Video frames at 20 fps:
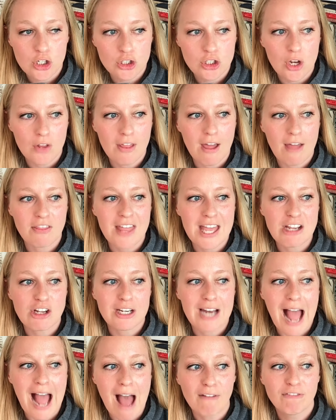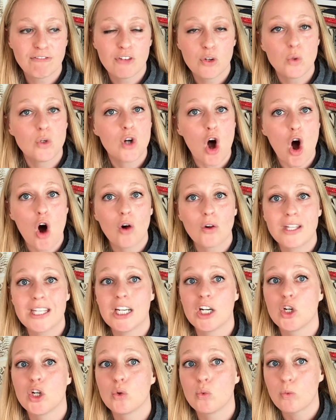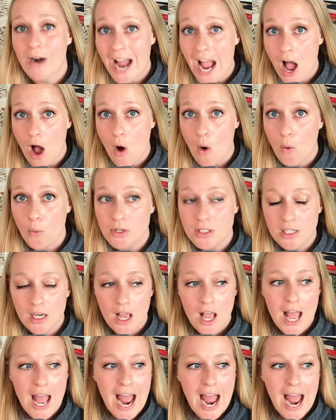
so that they could have food all year round.